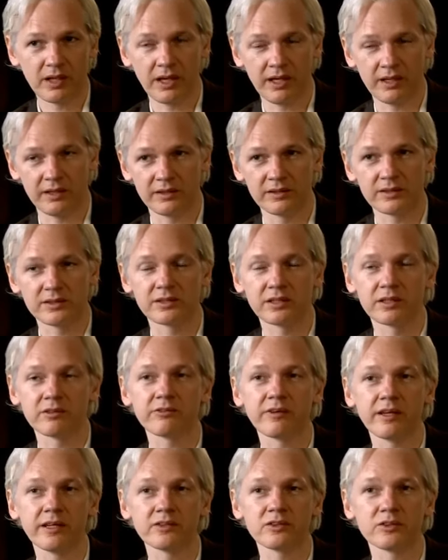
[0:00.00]
and it is an
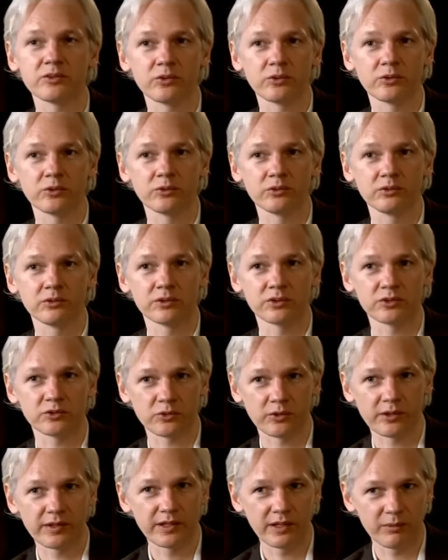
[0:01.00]
offence to
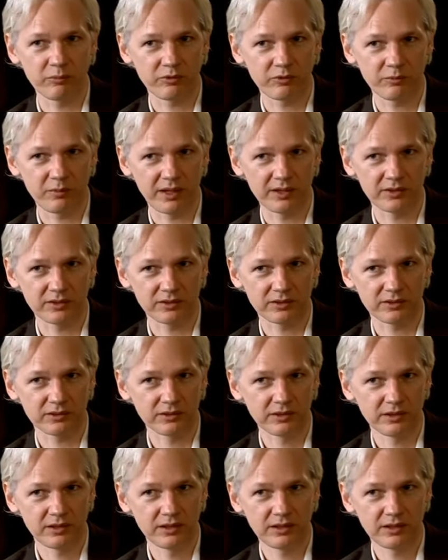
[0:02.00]
destroy the information.